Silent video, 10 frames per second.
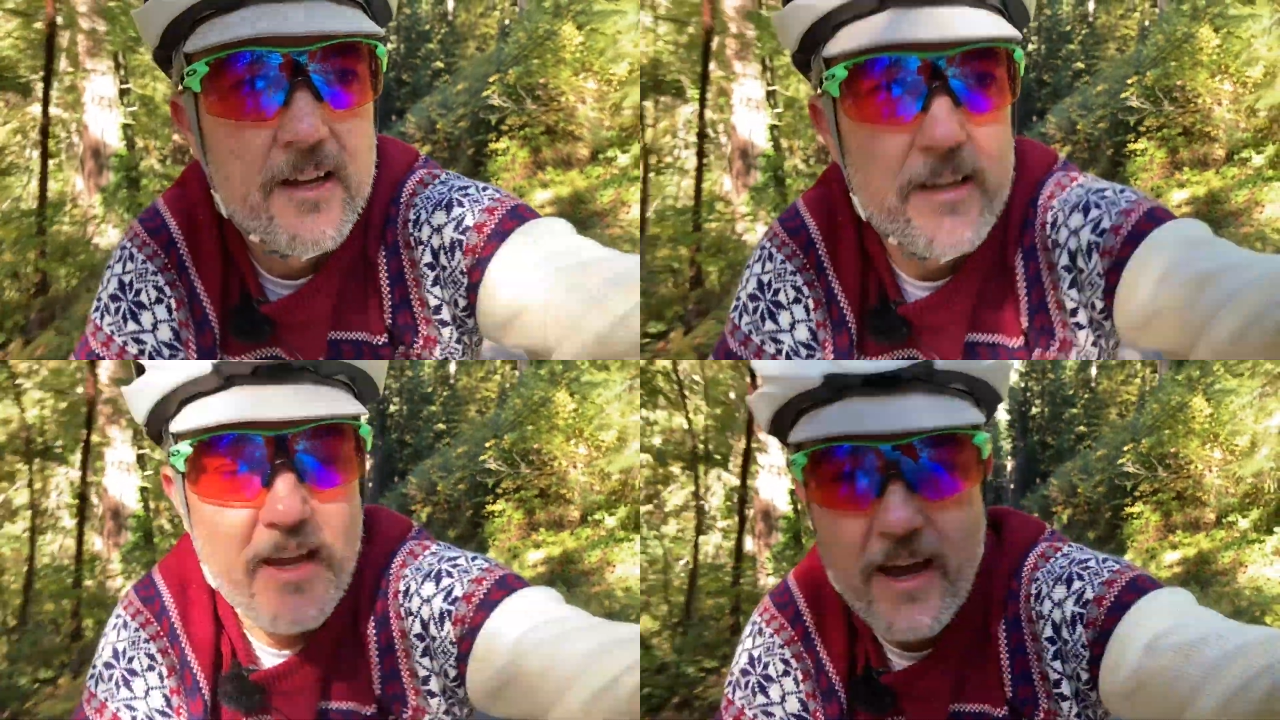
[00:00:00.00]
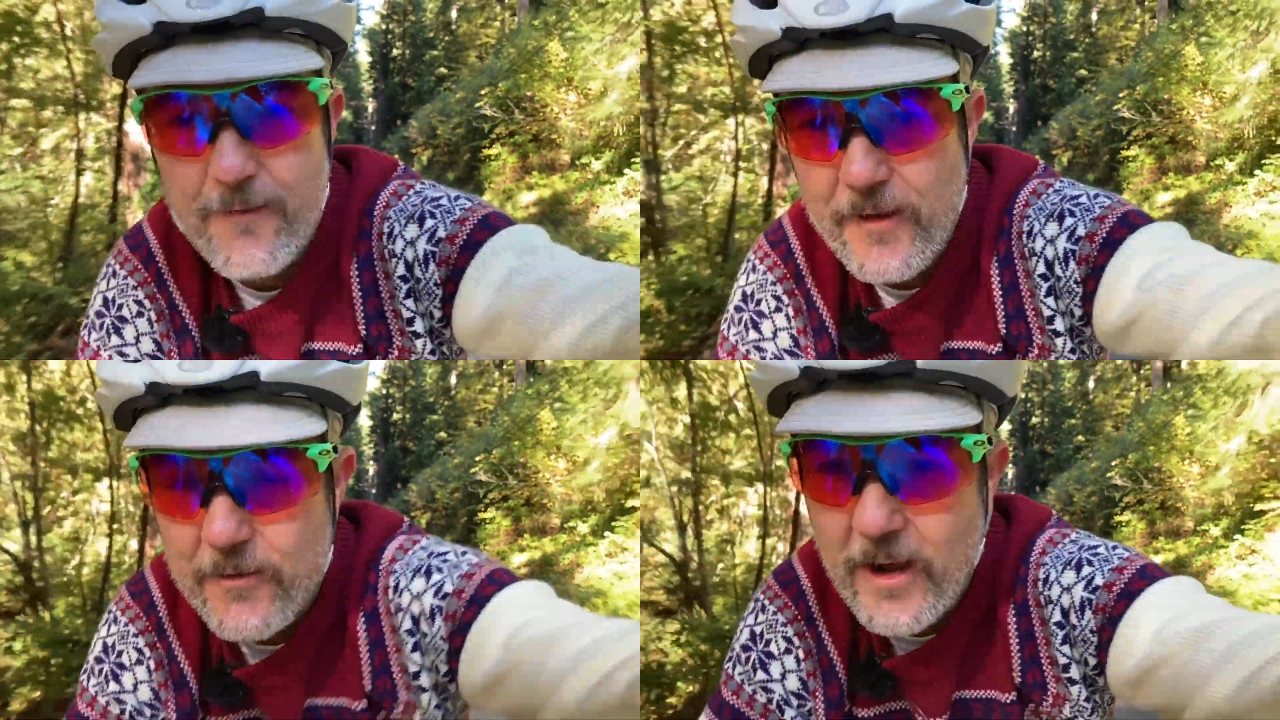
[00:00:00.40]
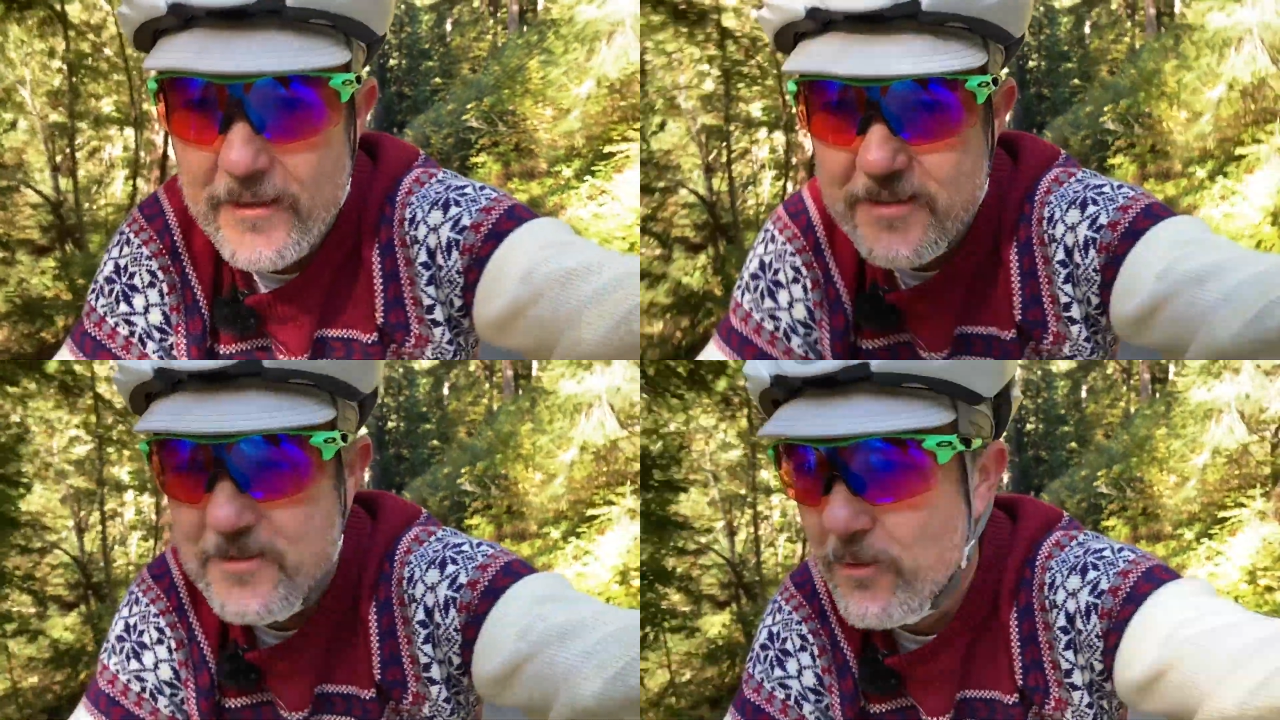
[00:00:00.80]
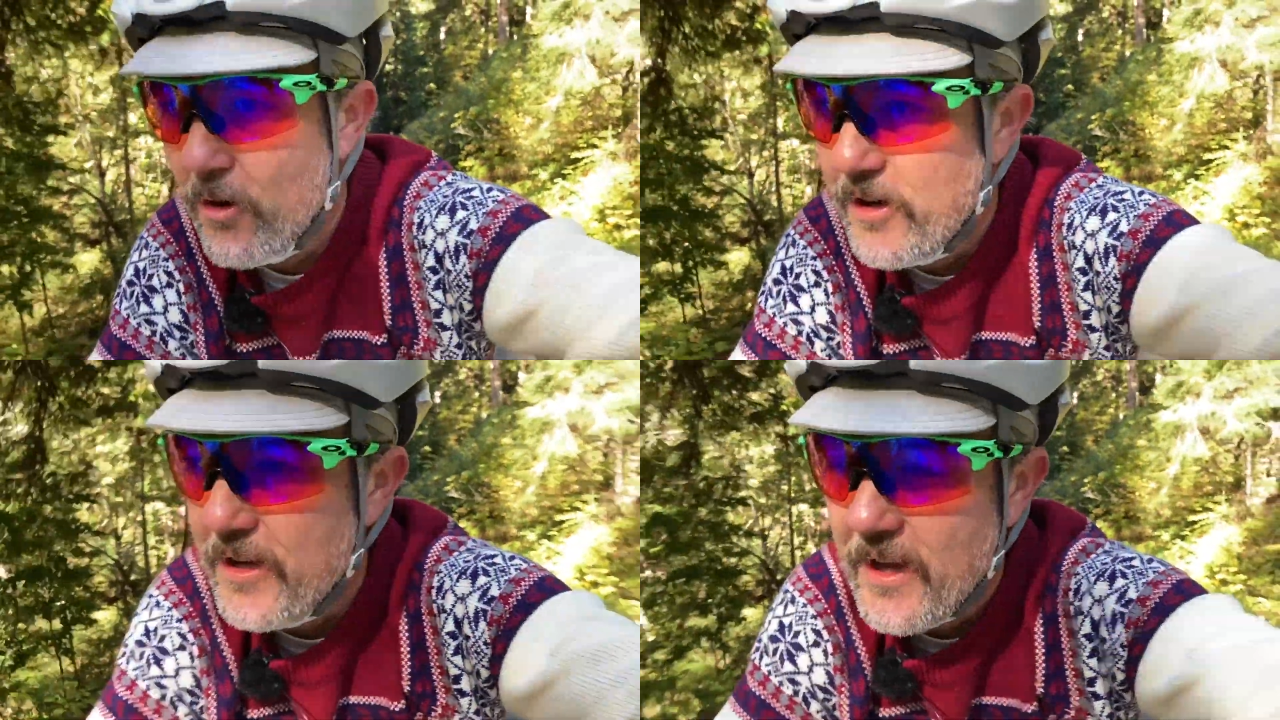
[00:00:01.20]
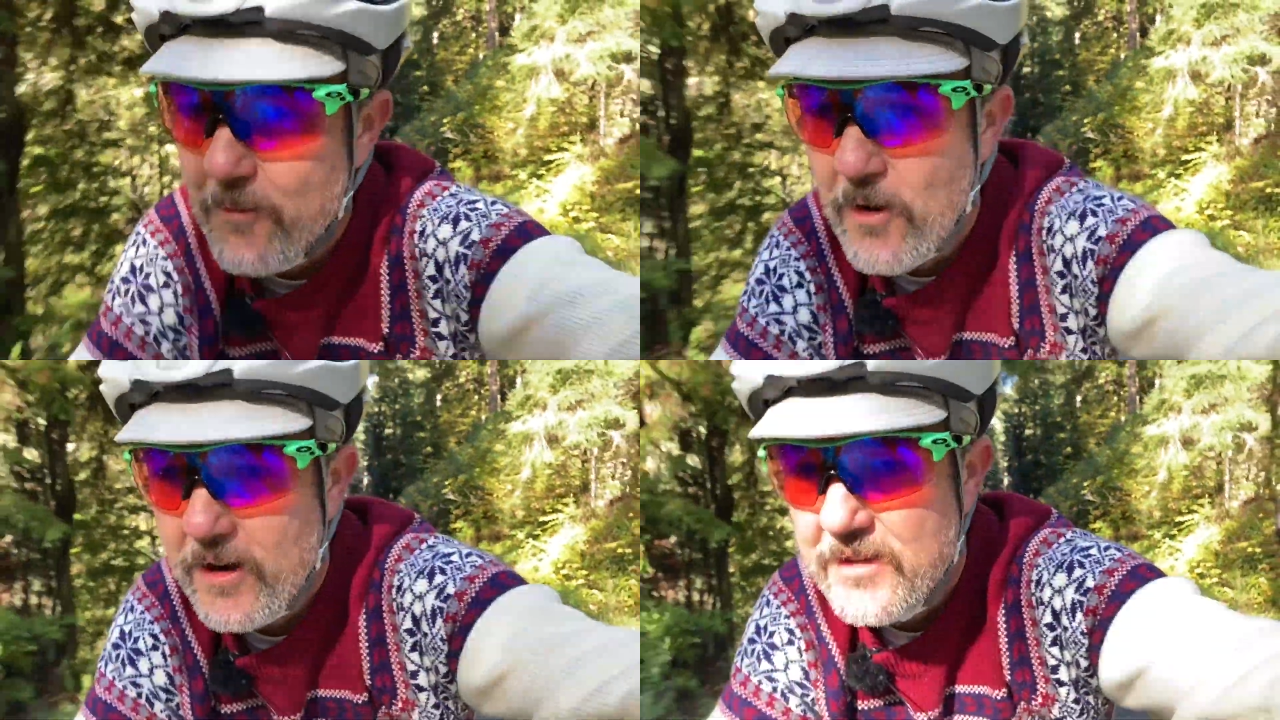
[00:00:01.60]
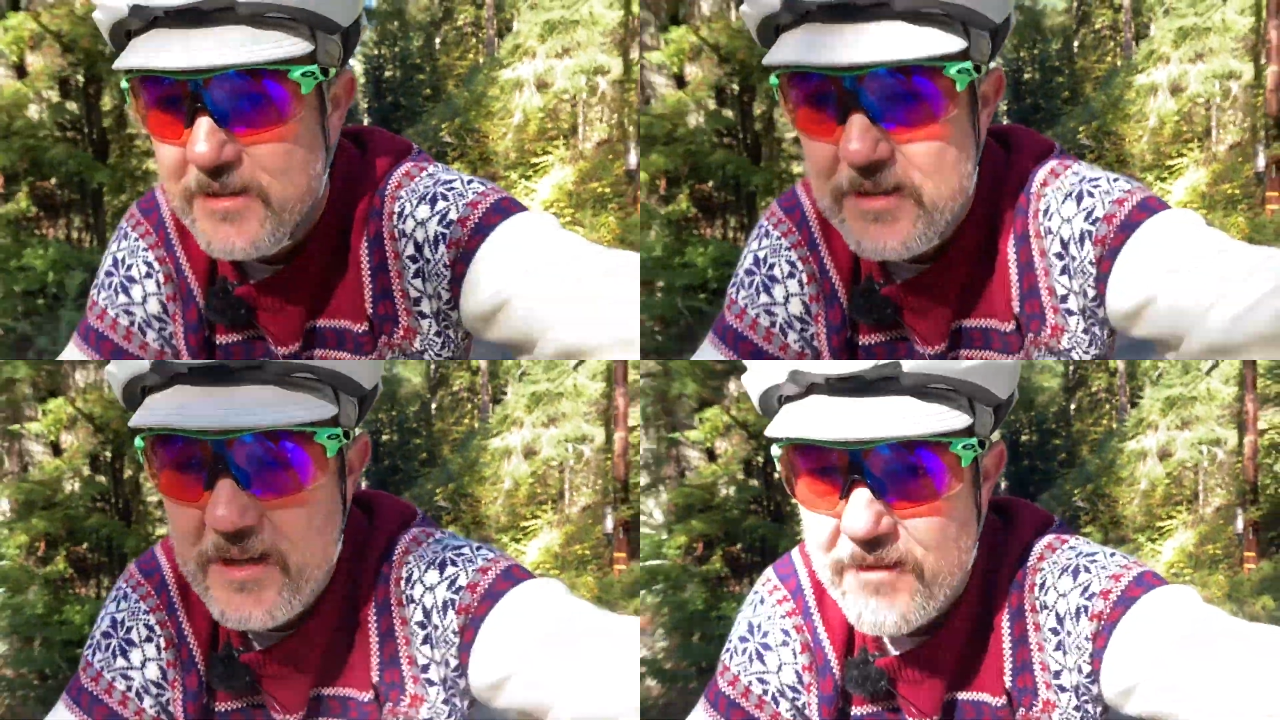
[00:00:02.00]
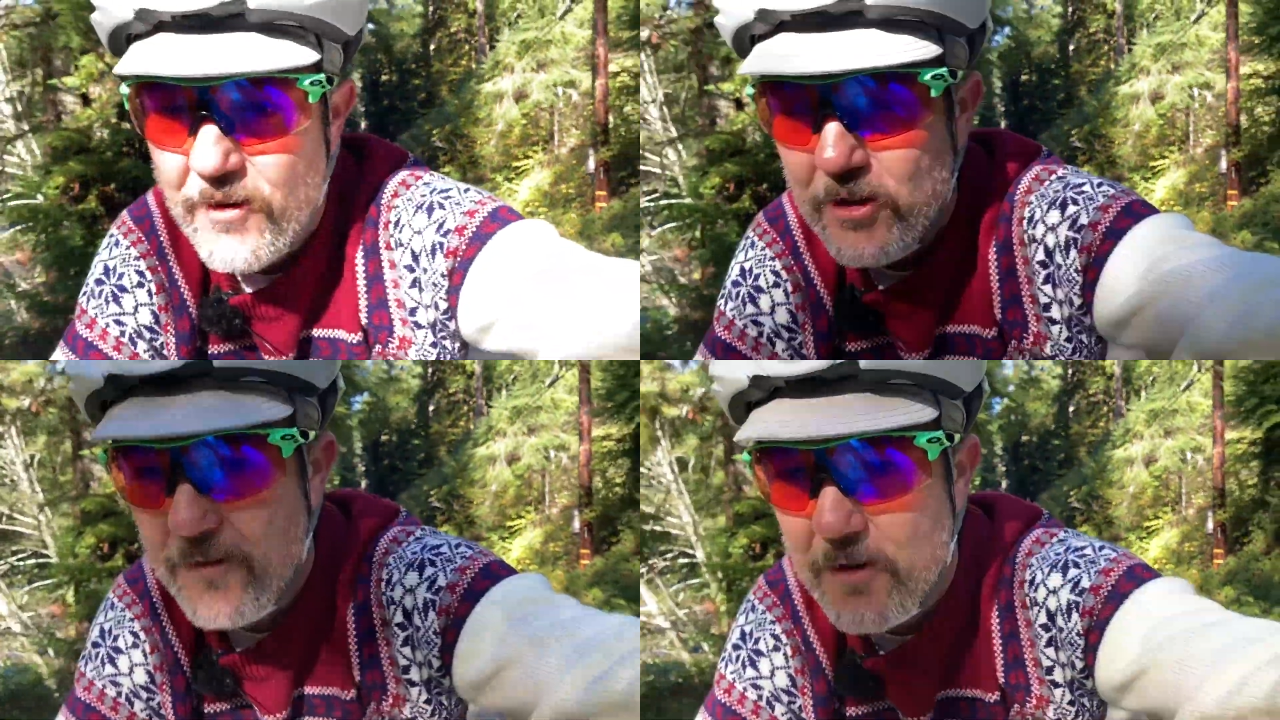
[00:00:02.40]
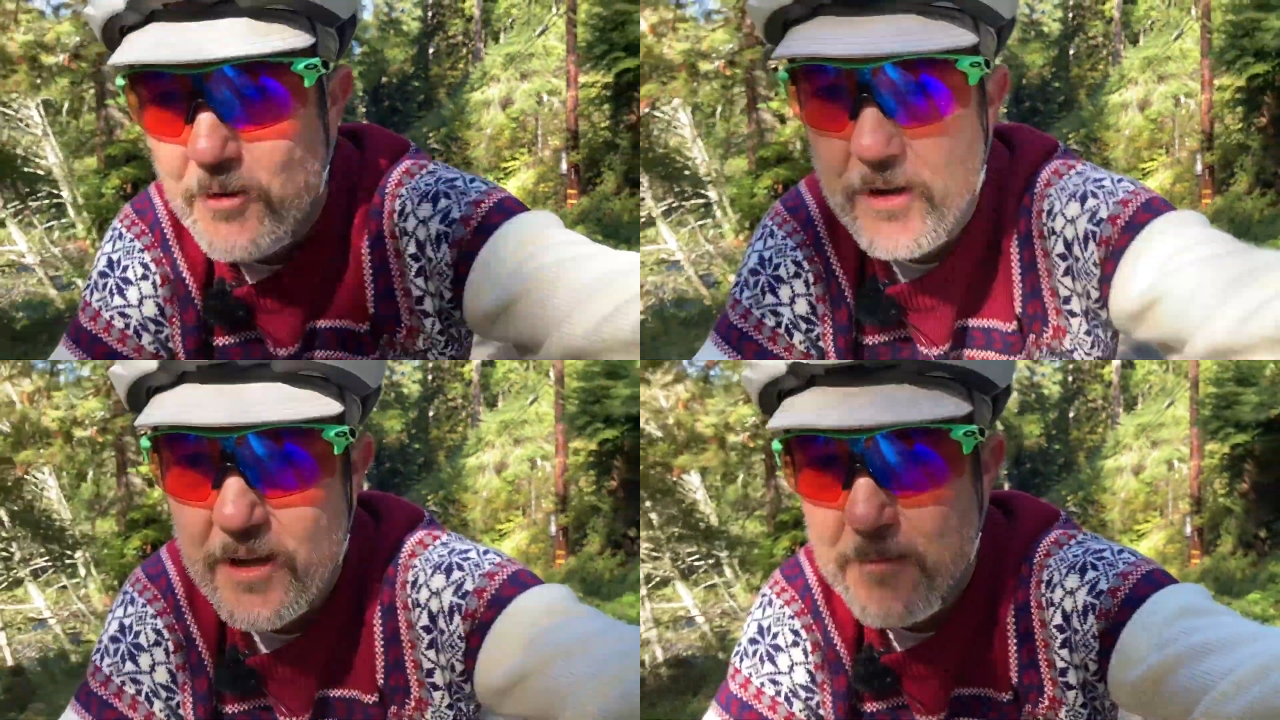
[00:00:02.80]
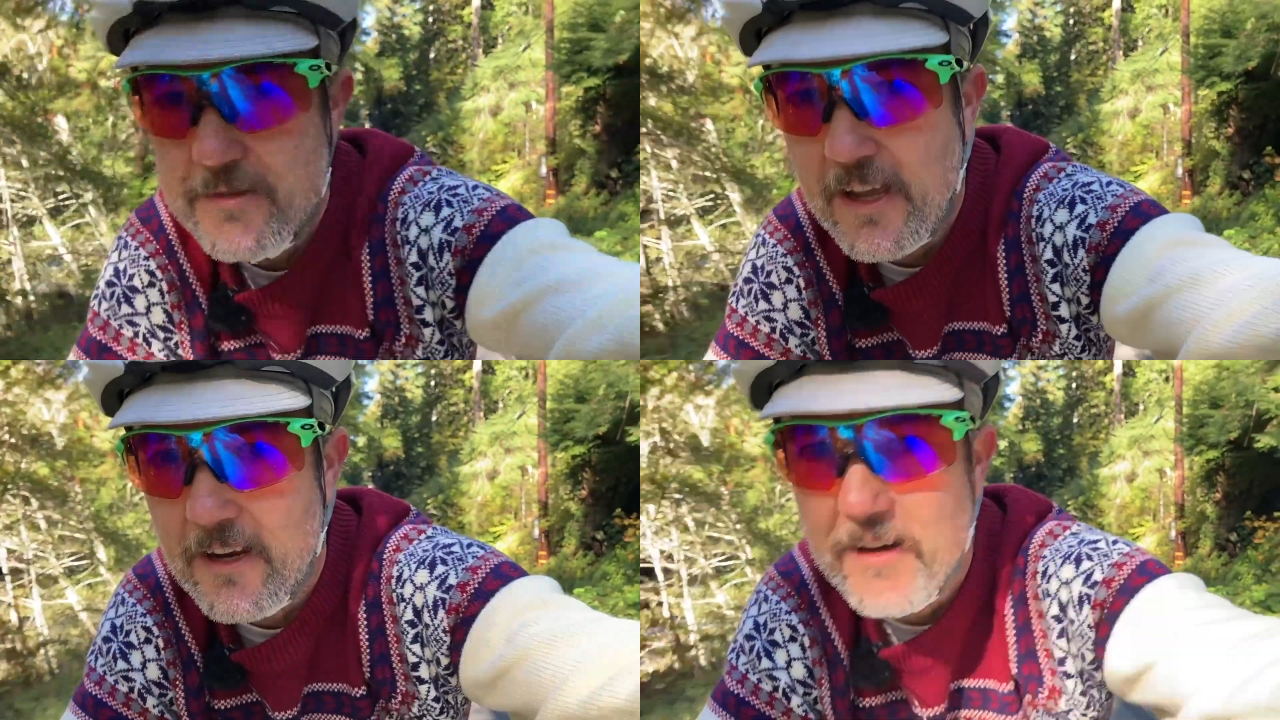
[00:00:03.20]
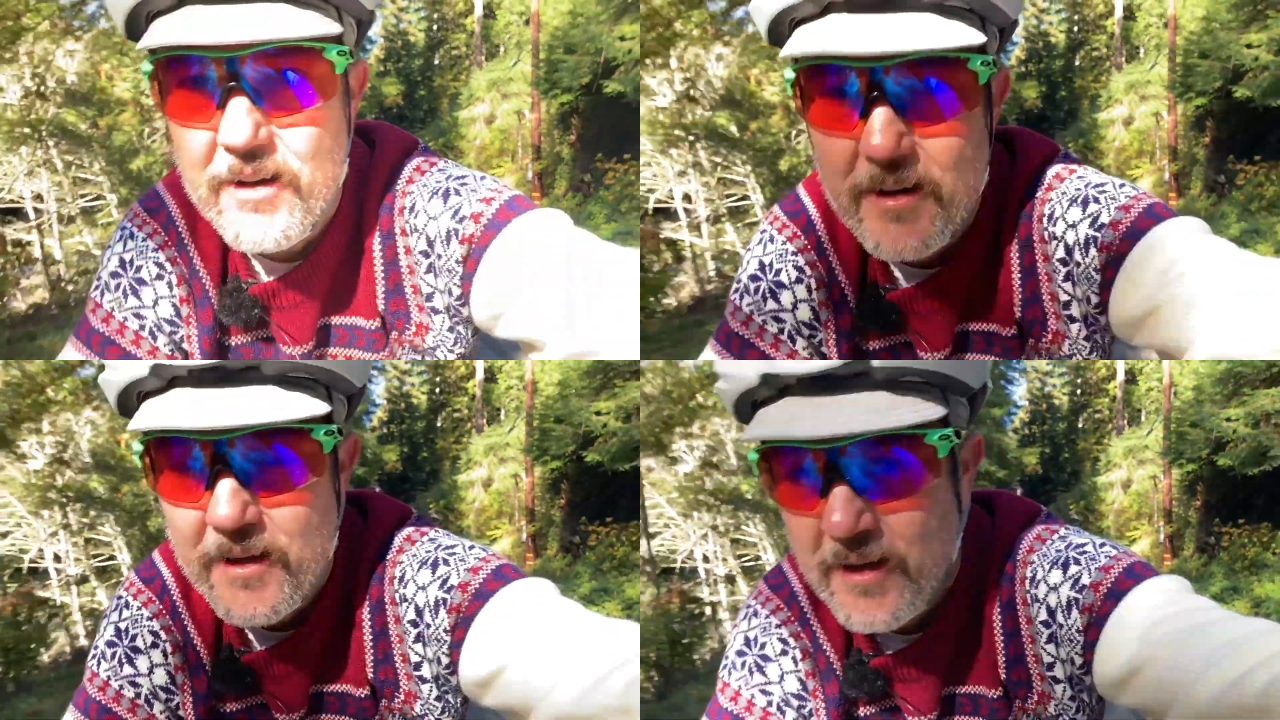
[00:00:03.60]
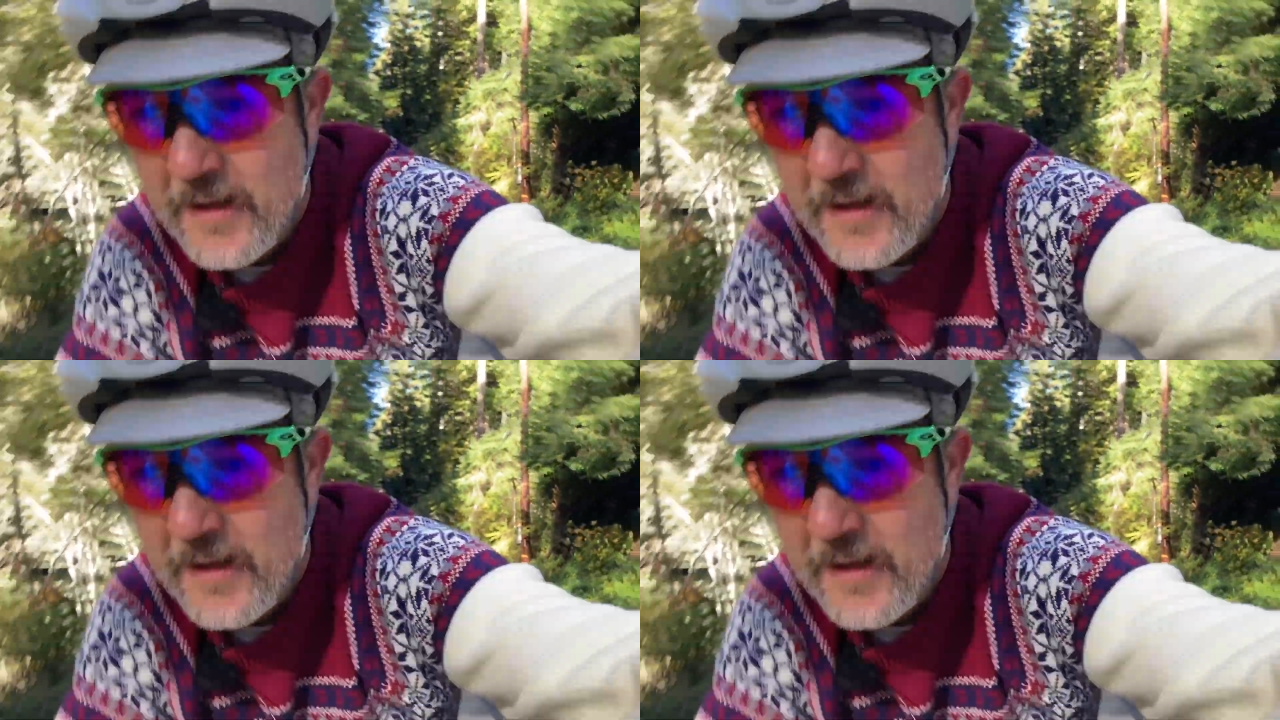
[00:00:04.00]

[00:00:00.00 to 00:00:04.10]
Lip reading: cafe ride this morning and wanted to give all of you a quick update on